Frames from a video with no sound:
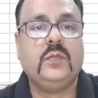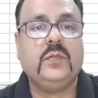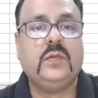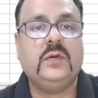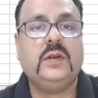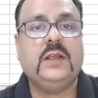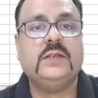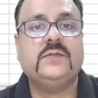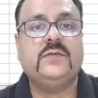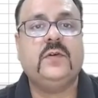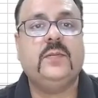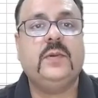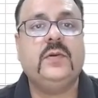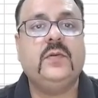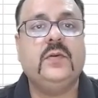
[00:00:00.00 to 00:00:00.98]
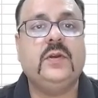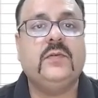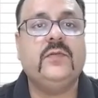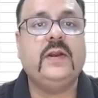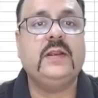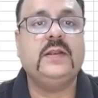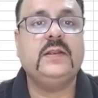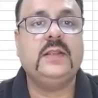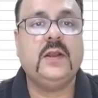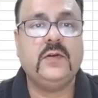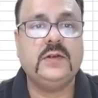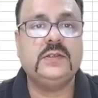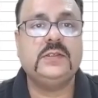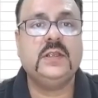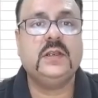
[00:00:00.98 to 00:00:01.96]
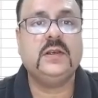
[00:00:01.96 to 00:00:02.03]
Okay, fine, now it's
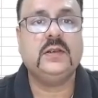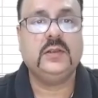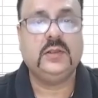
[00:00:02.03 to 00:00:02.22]
done.